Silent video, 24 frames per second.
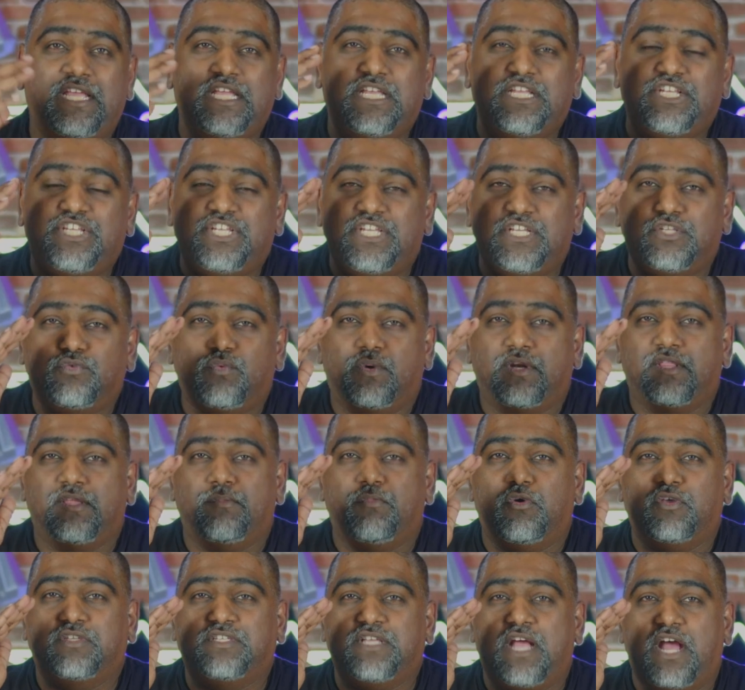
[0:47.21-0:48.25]
She is one of the
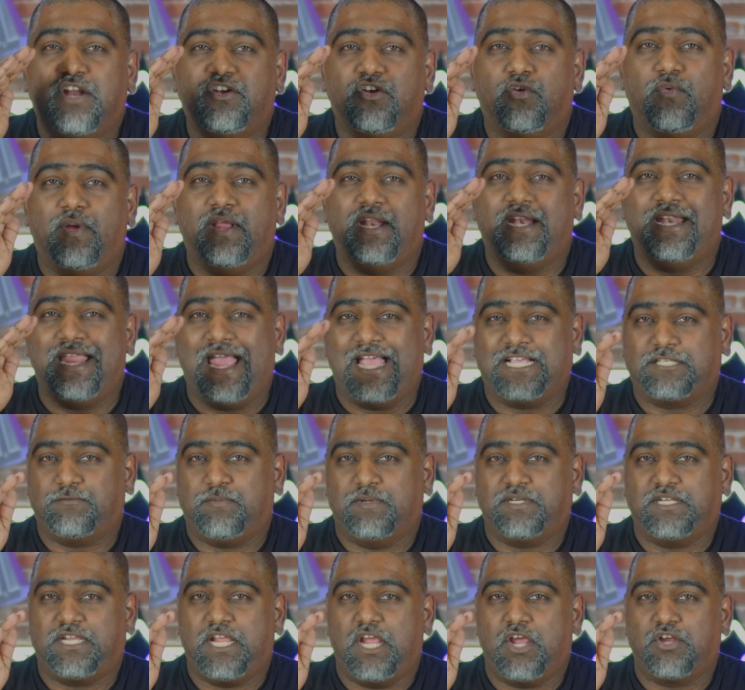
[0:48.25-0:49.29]
most underrated
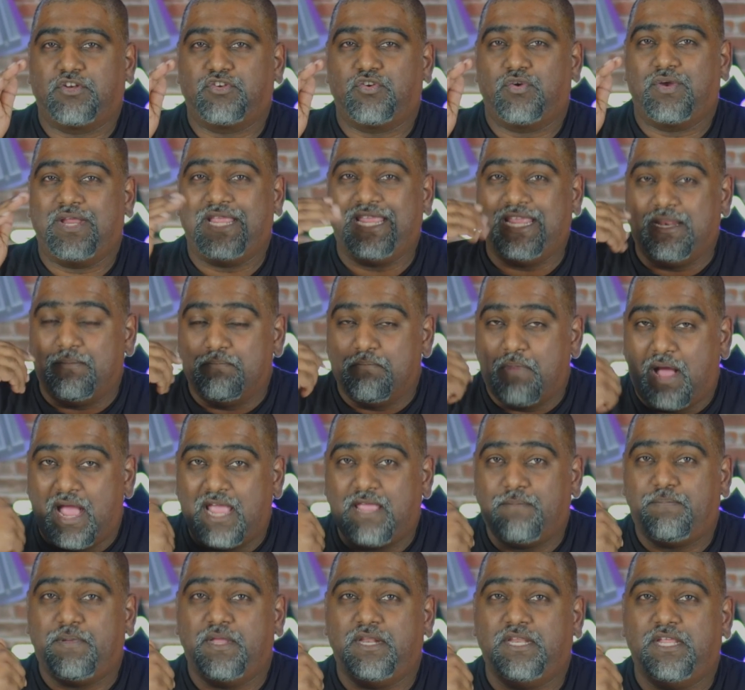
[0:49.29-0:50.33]
X-Men character in my
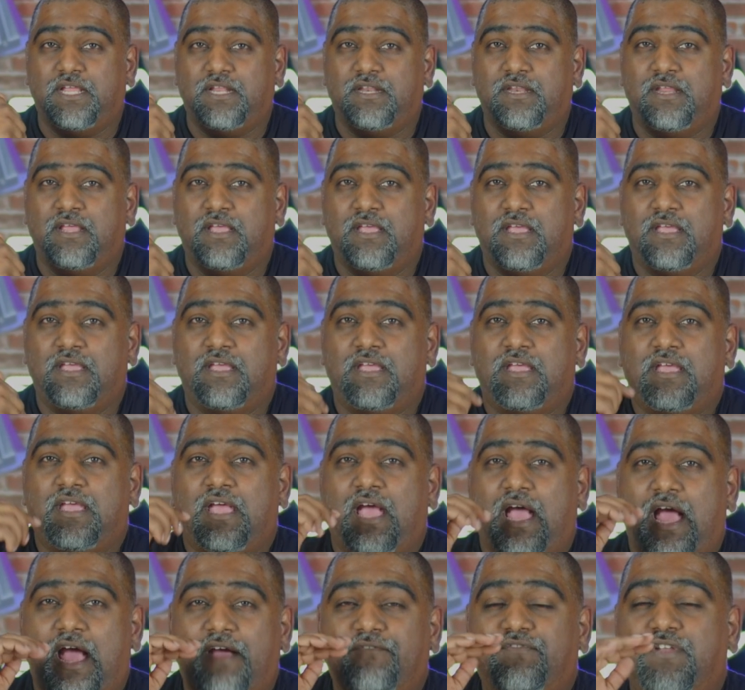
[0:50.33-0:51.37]
opinion.
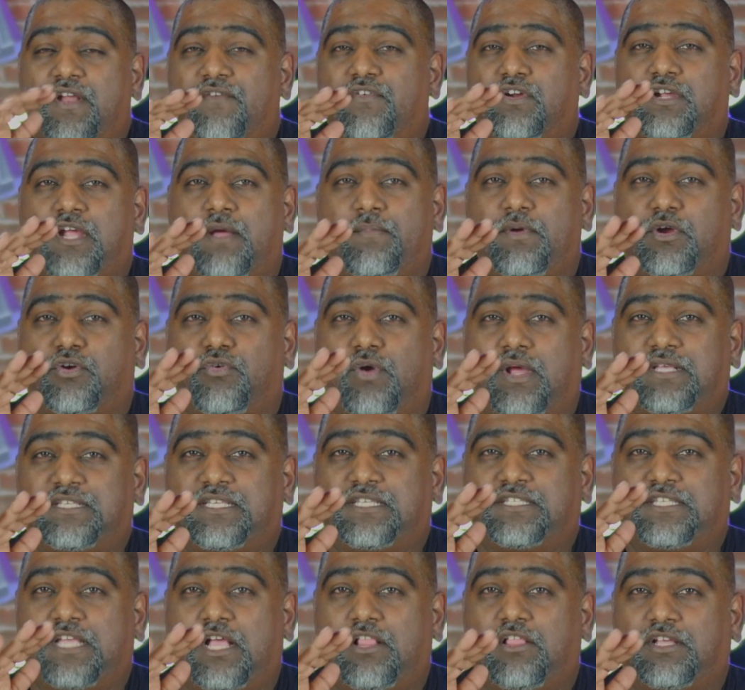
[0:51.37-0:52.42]
I've never come across
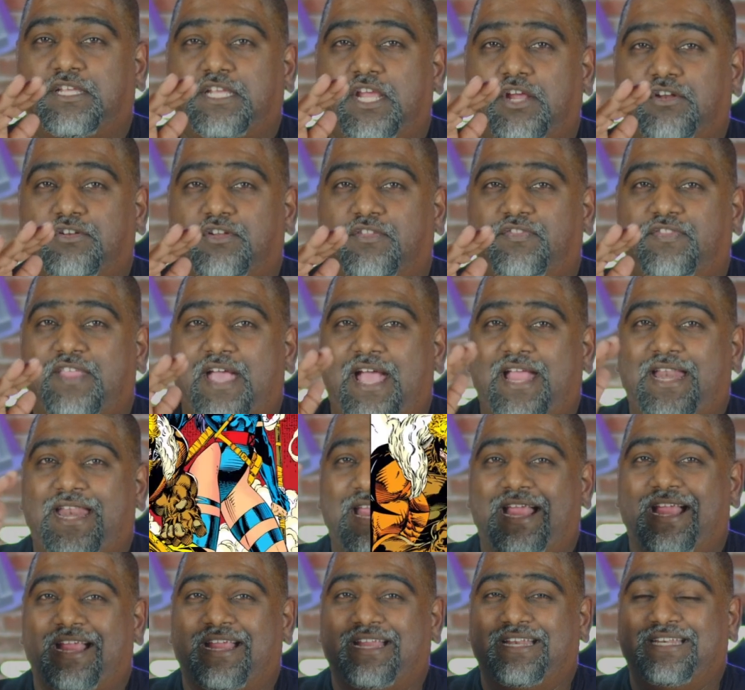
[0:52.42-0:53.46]
a Psylocke character that
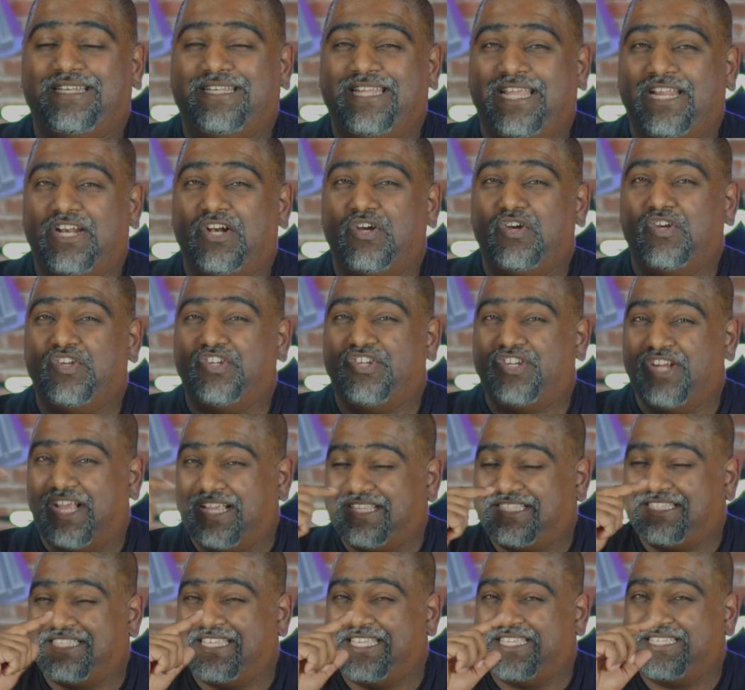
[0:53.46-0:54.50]
did her
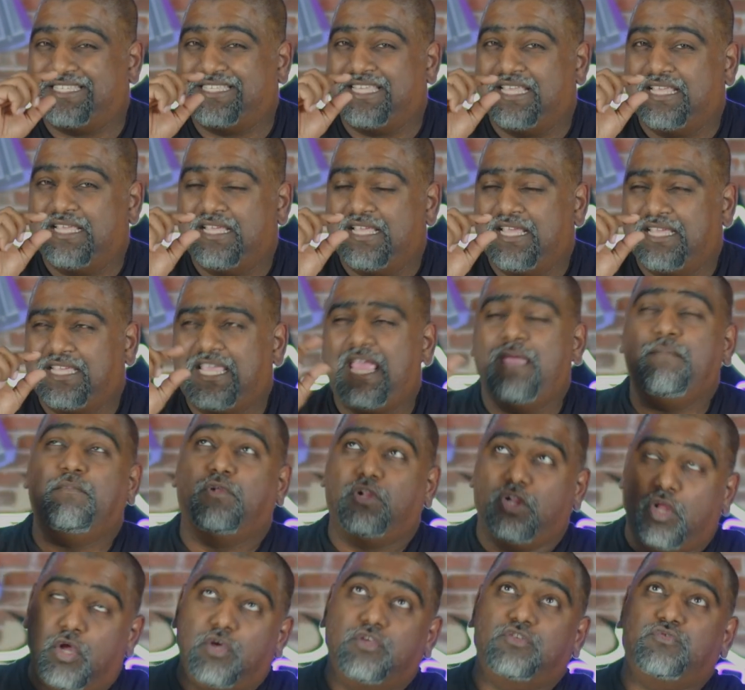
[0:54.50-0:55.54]
justice. Came
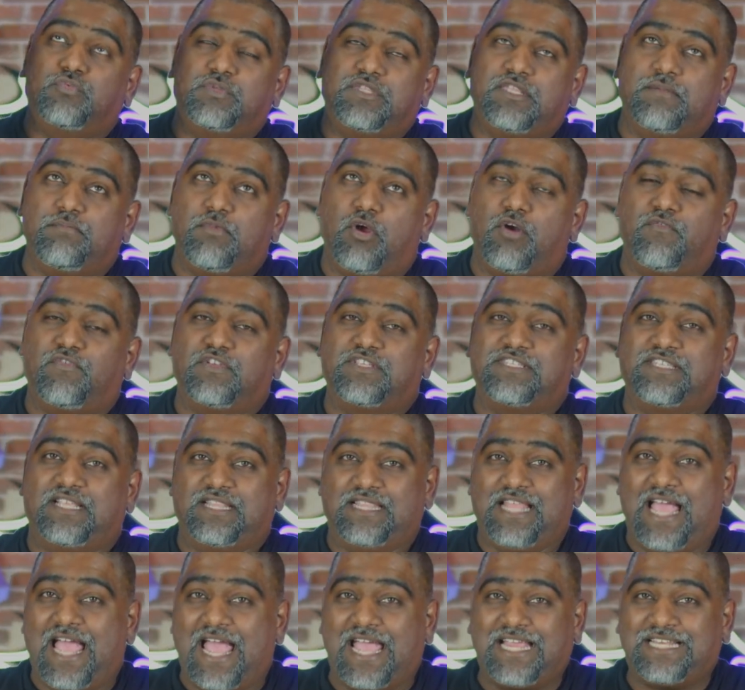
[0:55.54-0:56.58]
close with the Marvel
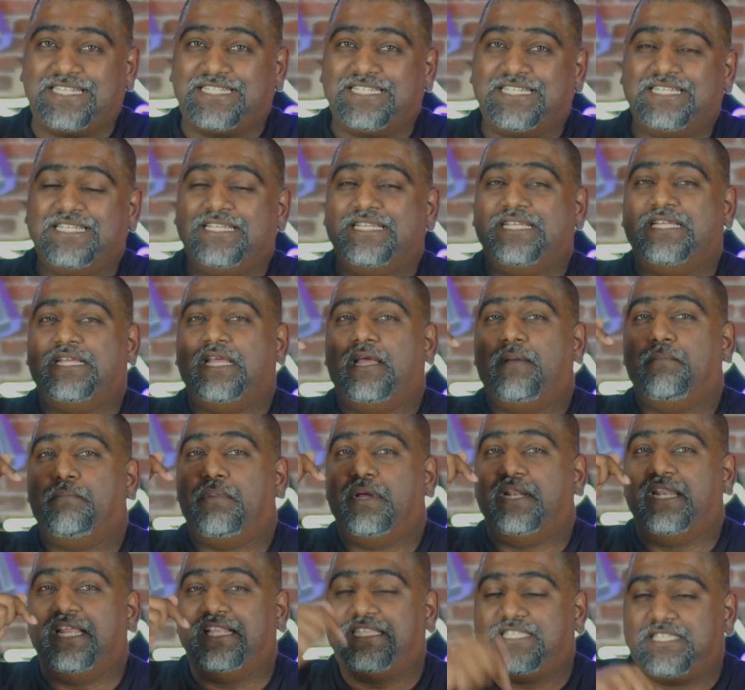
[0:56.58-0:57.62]
Select,
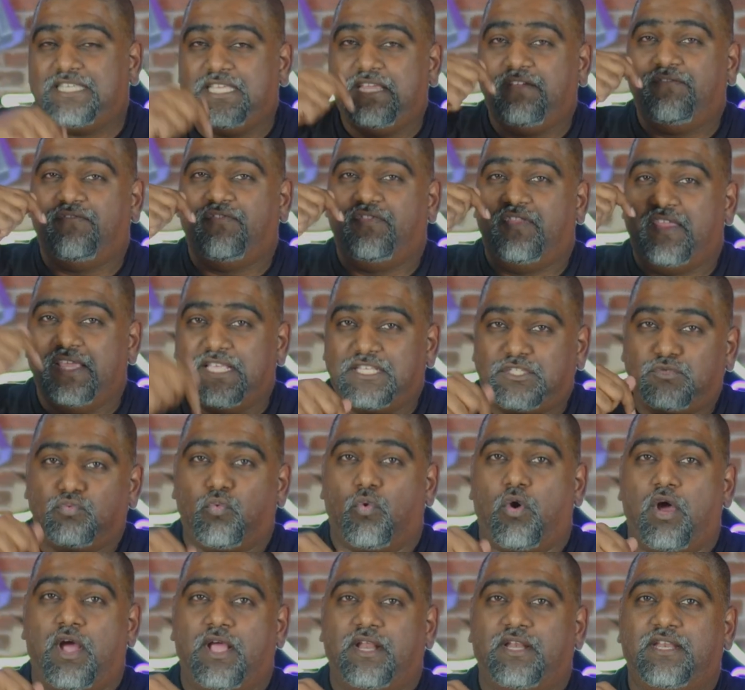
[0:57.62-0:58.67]
but let's see if this
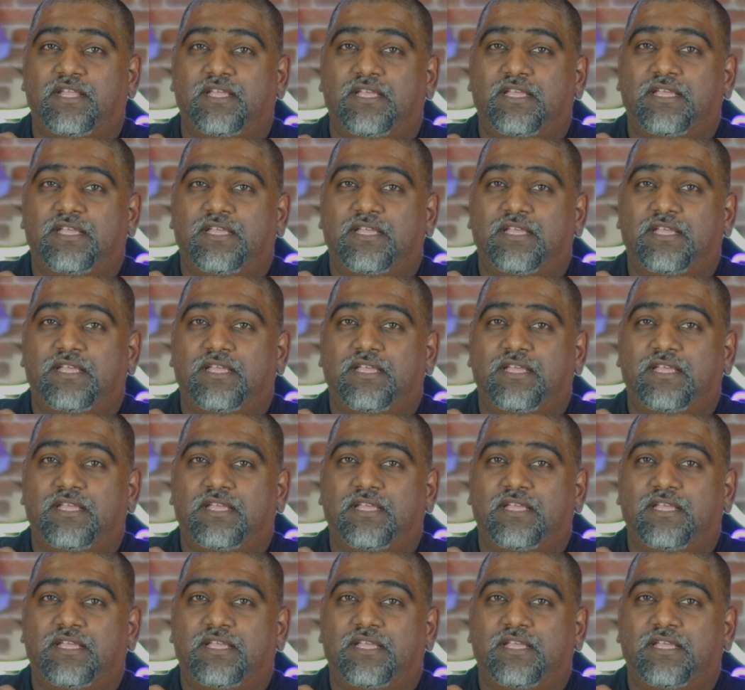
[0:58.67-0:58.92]
one